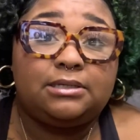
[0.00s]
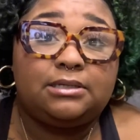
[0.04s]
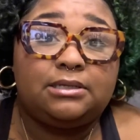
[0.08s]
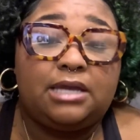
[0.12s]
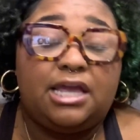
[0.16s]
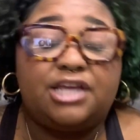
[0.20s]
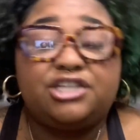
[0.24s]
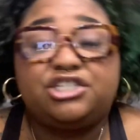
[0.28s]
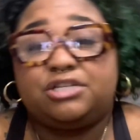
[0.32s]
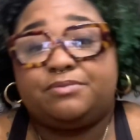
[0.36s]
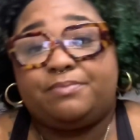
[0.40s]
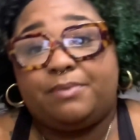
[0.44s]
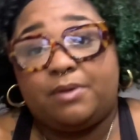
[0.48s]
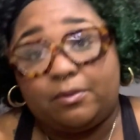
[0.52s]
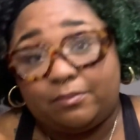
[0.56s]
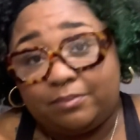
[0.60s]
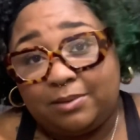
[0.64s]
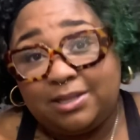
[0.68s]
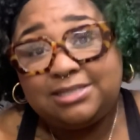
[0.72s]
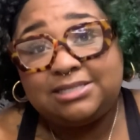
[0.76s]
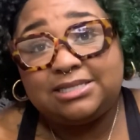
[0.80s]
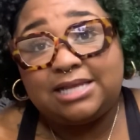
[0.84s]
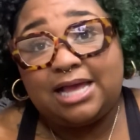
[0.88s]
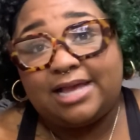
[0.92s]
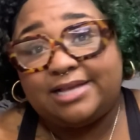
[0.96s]
It's just being
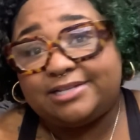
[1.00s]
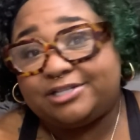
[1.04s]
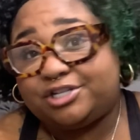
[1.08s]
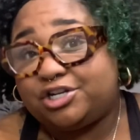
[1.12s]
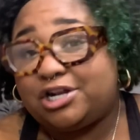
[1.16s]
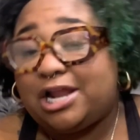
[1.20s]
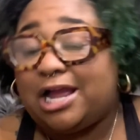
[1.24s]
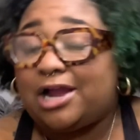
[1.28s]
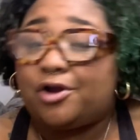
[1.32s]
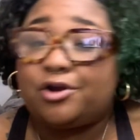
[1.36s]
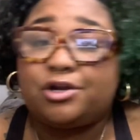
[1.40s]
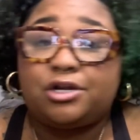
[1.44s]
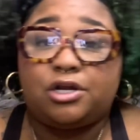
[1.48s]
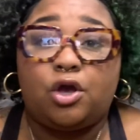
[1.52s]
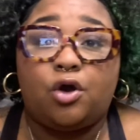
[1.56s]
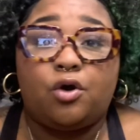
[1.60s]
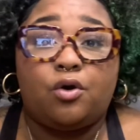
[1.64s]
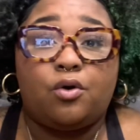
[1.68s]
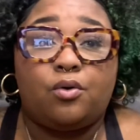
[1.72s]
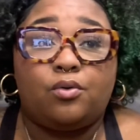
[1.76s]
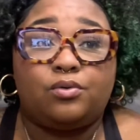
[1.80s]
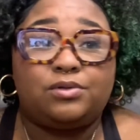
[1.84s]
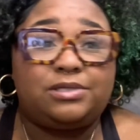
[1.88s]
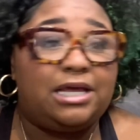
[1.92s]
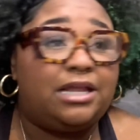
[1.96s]
plus size, they're not gonna
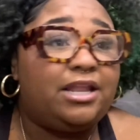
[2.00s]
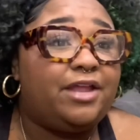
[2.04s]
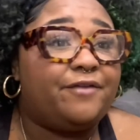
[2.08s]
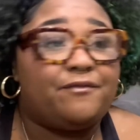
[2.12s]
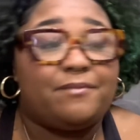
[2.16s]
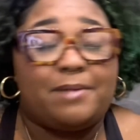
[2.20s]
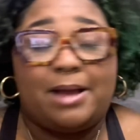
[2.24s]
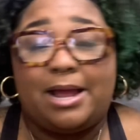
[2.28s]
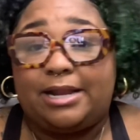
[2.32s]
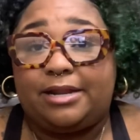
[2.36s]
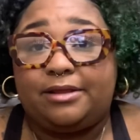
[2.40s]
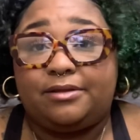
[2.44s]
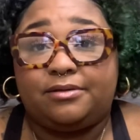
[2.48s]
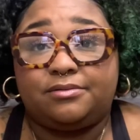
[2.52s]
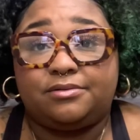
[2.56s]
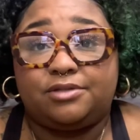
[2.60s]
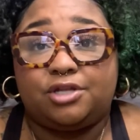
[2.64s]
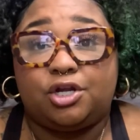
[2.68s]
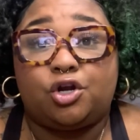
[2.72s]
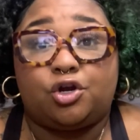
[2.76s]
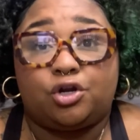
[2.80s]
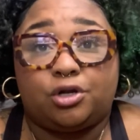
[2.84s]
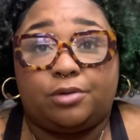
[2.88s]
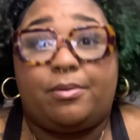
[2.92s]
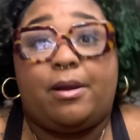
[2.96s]
go tell everybody.
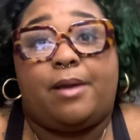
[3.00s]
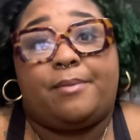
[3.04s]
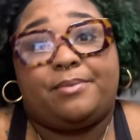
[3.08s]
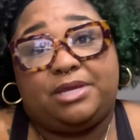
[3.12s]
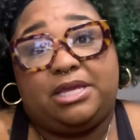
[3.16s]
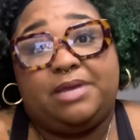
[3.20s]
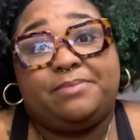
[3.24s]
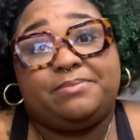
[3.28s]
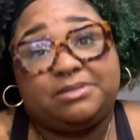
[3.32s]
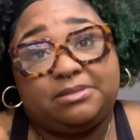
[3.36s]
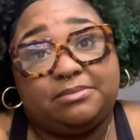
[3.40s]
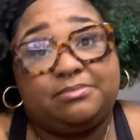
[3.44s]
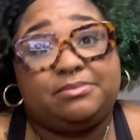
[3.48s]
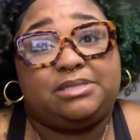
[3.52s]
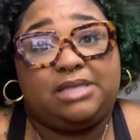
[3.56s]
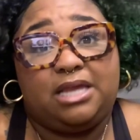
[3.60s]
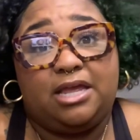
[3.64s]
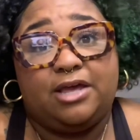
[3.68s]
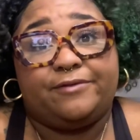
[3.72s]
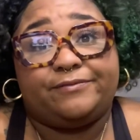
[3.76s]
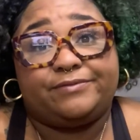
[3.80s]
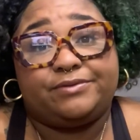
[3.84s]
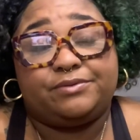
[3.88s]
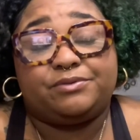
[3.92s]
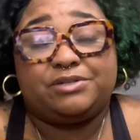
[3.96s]
They're gonna probably keep it to
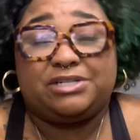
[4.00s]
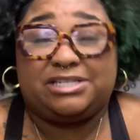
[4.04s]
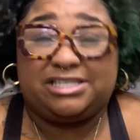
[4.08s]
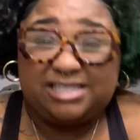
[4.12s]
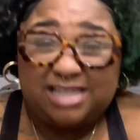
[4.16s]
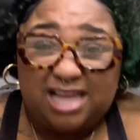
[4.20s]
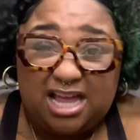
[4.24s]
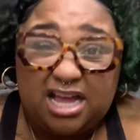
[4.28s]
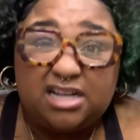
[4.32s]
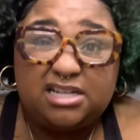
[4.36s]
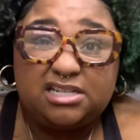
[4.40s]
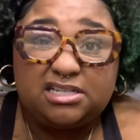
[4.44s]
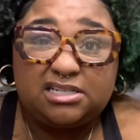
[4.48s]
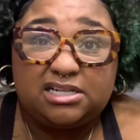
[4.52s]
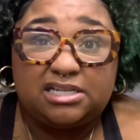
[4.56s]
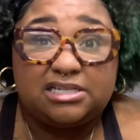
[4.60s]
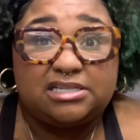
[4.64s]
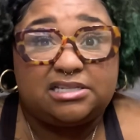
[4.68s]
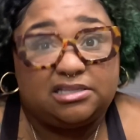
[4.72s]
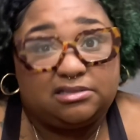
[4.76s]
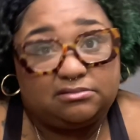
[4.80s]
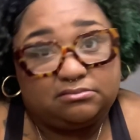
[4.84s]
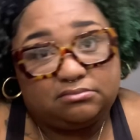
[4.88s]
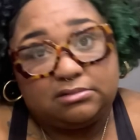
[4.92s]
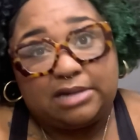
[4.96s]
themselves, which sucks, because
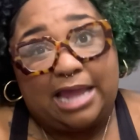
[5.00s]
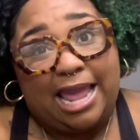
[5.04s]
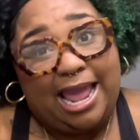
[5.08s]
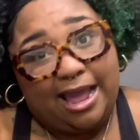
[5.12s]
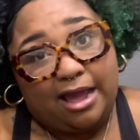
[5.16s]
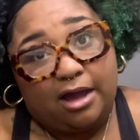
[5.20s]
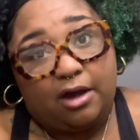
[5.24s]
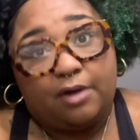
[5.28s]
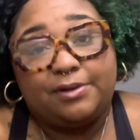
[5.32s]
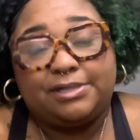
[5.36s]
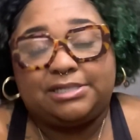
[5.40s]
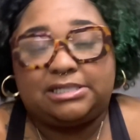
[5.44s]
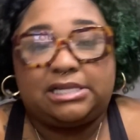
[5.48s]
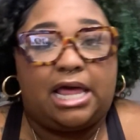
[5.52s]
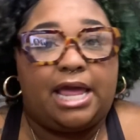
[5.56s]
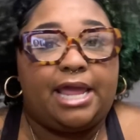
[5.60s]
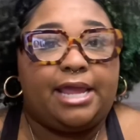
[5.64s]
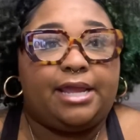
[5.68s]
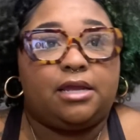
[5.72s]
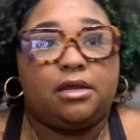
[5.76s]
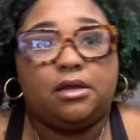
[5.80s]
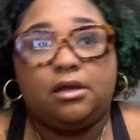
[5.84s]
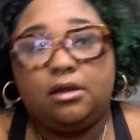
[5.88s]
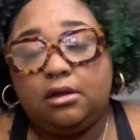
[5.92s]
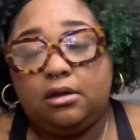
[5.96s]
now it's like,
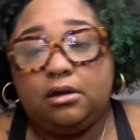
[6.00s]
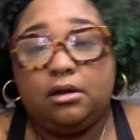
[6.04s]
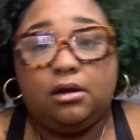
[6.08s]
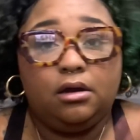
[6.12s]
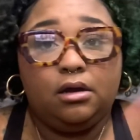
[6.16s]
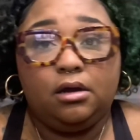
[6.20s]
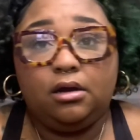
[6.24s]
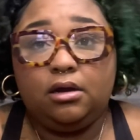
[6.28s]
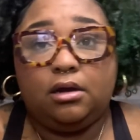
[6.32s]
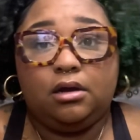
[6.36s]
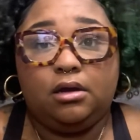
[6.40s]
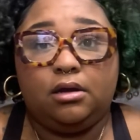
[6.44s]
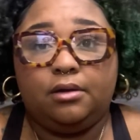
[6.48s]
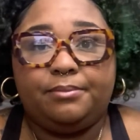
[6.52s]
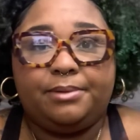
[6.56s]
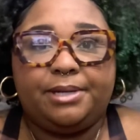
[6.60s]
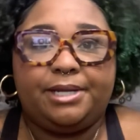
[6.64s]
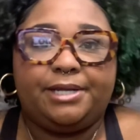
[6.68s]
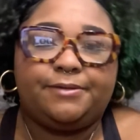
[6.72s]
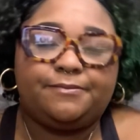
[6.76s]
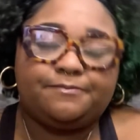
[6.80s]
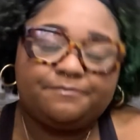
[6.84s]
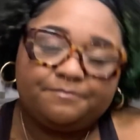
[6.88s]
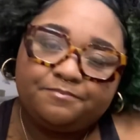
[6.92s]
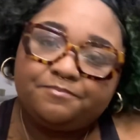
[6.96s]
oh,
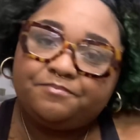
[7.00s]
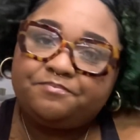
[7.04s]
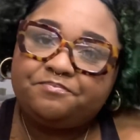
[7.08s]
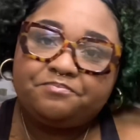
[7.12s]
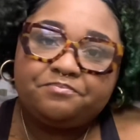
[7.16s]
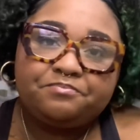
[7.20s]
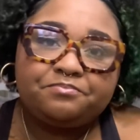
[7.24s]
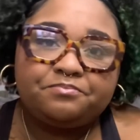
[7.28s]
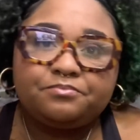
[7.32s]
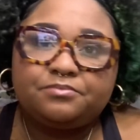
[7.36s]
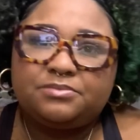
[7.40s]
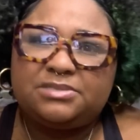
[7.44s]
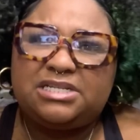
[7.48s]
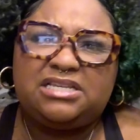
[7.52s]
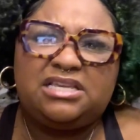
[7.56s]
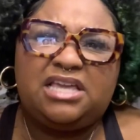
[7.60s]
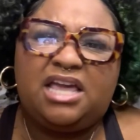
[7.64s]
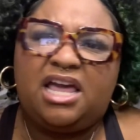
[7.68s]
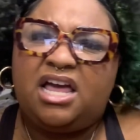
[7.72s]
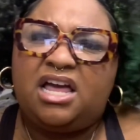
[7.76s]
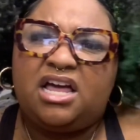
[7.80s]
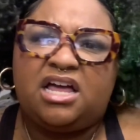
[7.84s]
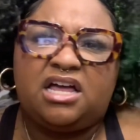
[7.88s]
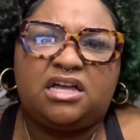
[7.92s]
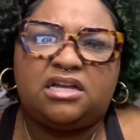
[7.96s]
but
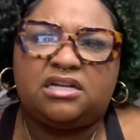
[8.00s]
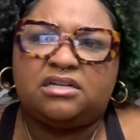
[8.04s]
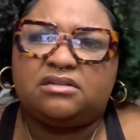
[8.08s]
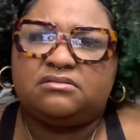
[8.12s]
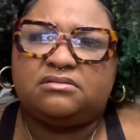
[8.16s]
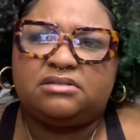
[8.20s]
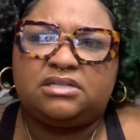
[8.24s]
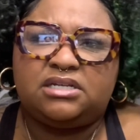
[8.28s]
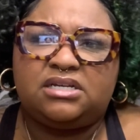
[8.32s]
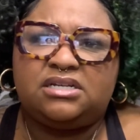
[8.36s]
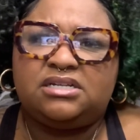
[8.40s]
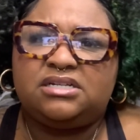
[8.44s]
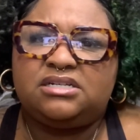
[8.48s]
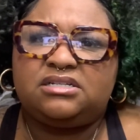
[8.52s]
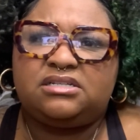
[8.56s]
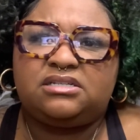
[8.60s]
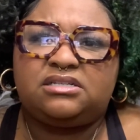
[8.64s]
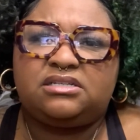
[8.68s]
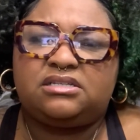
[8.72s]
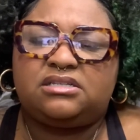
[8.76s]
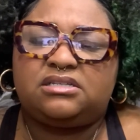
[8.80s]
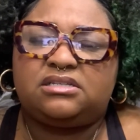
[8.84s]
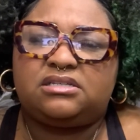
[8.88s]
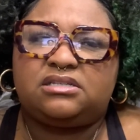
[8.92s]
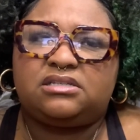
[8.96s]
yeah,
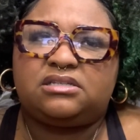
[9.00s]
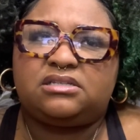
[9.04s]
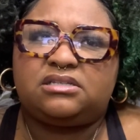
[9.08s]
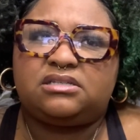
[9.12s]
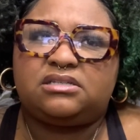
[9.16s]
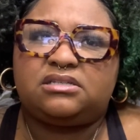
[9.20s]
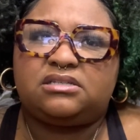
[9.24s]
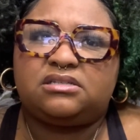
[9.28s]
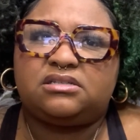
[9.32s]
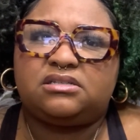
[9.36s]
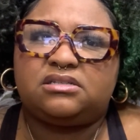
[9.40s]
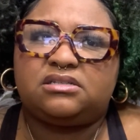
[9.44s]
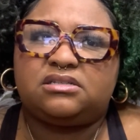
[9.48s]
it's